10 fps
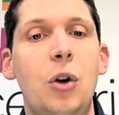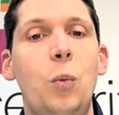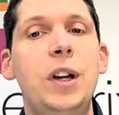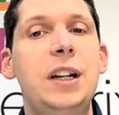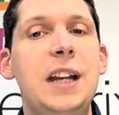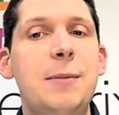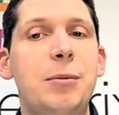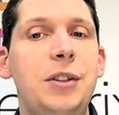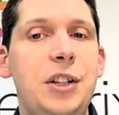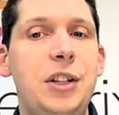we can
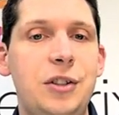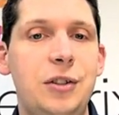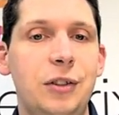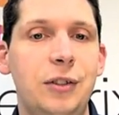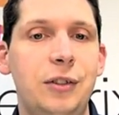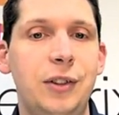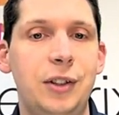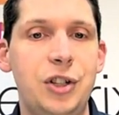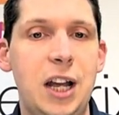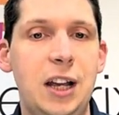enable additional
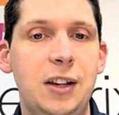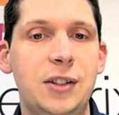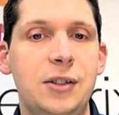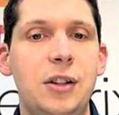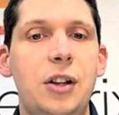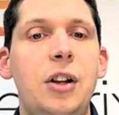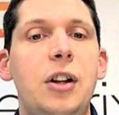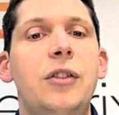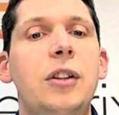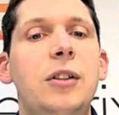checks
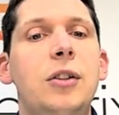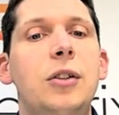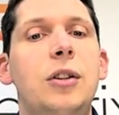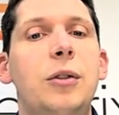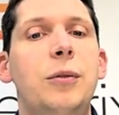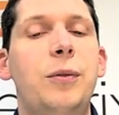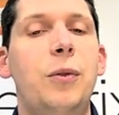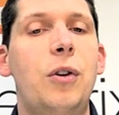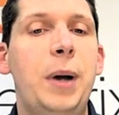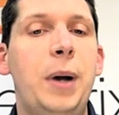that look
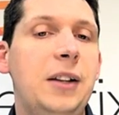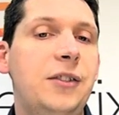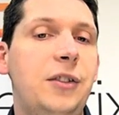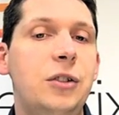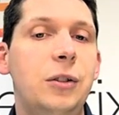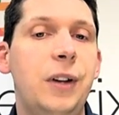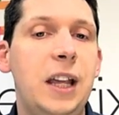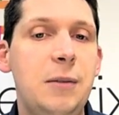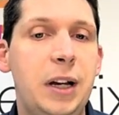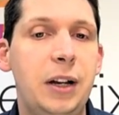for patterns, look for
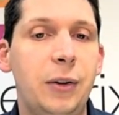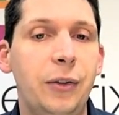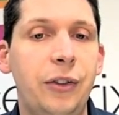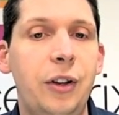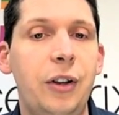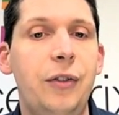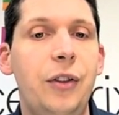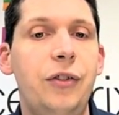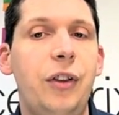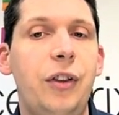emails
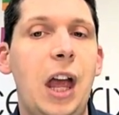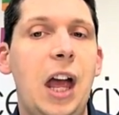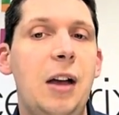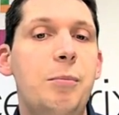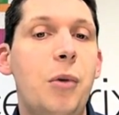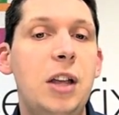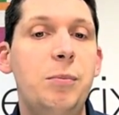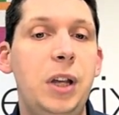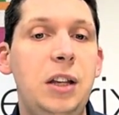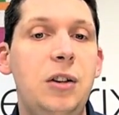that
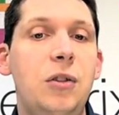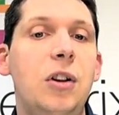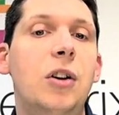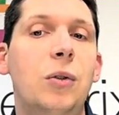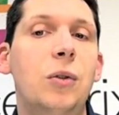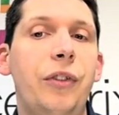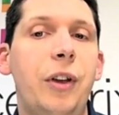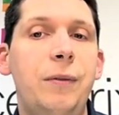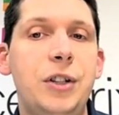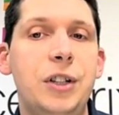might be a
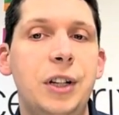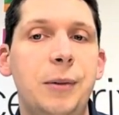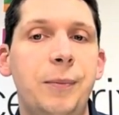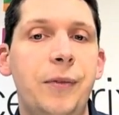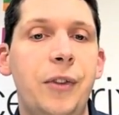cause of phishing.